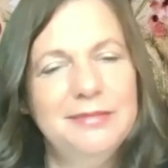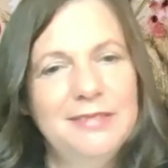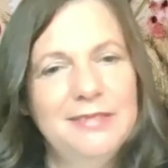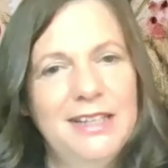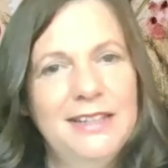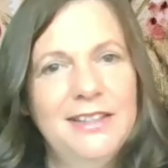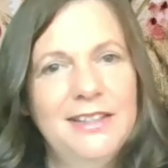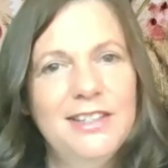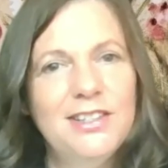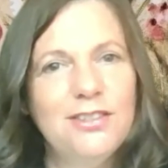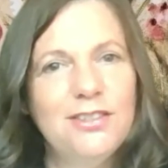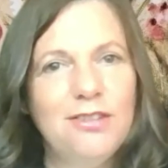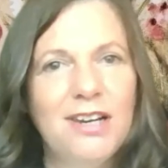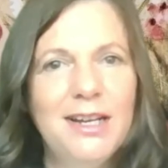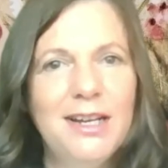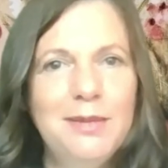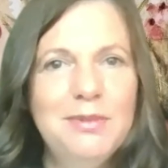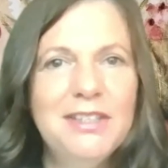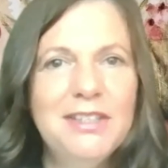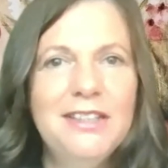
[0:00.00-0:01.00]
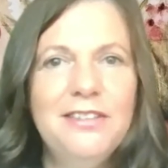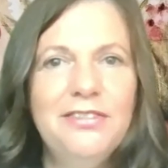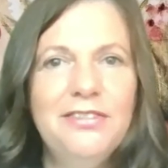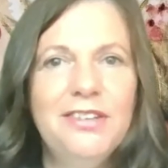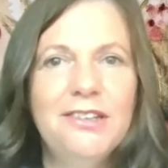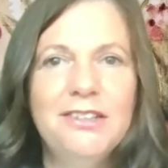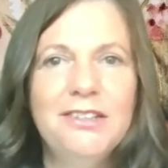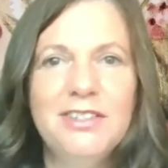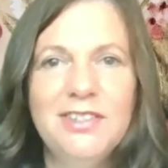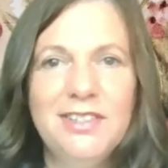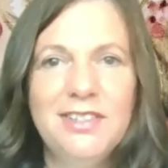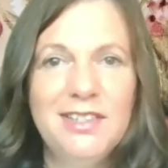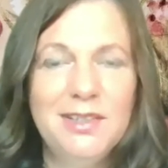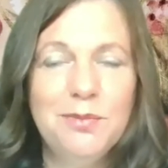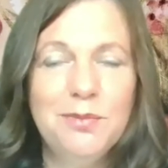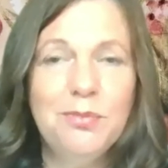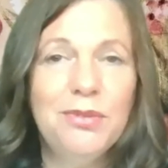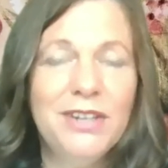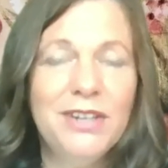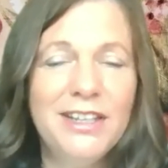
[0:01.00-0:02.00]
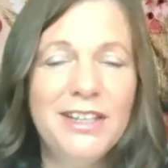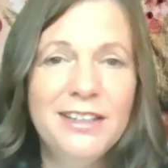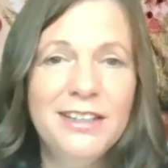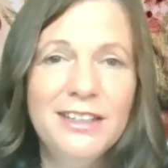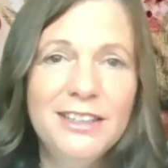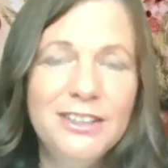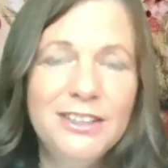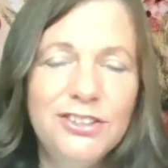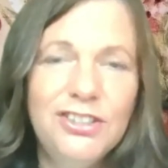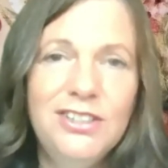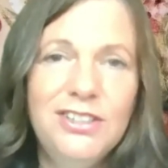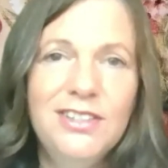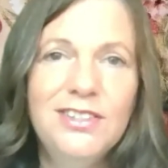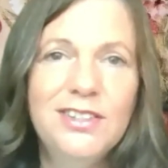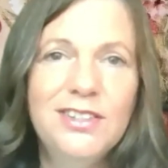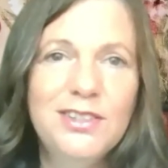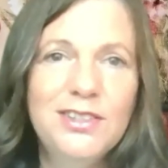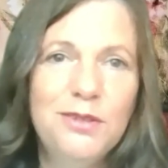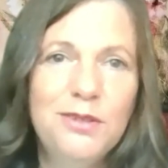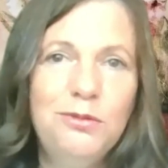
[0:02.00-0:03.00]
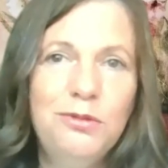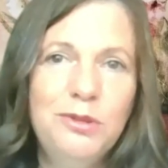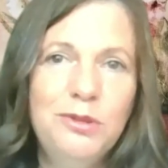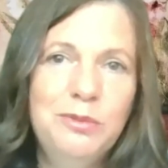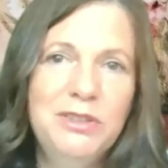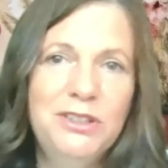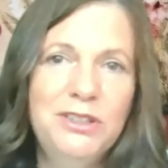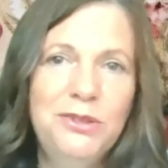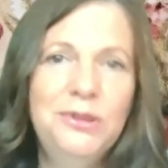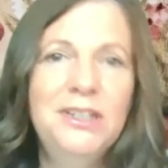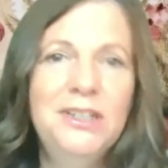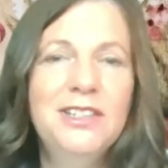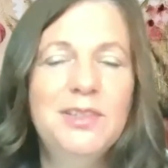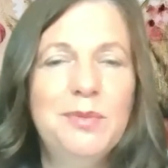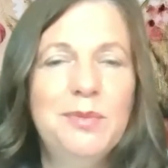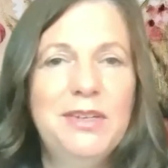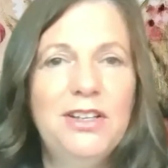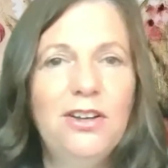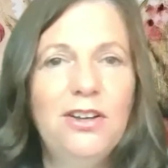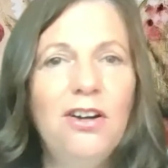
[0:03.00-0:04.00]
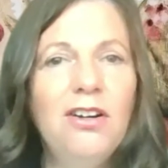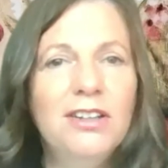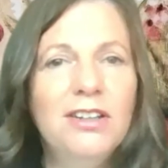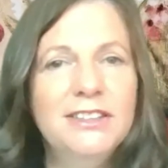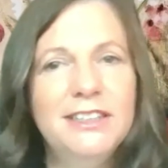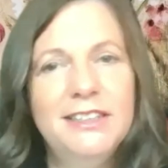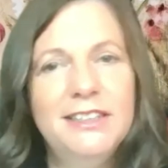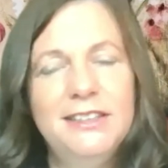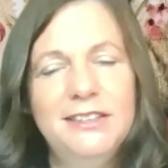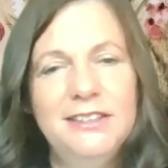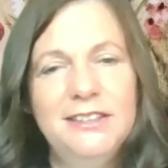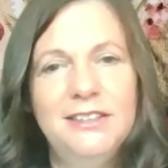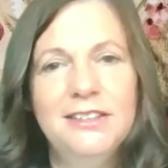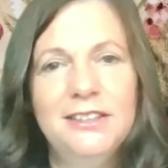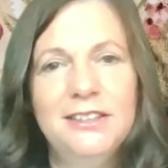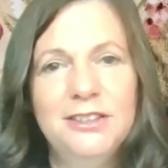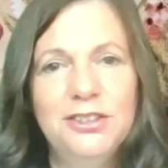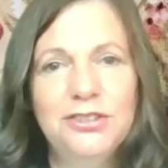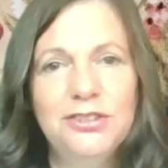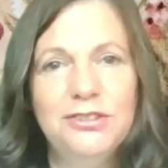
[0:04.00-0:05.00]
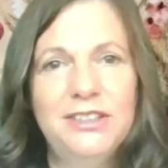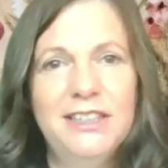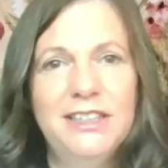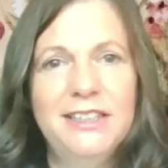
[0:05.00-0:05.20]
And the scribes and the Pharisees bring Jesus a woman who has been caught in adultery,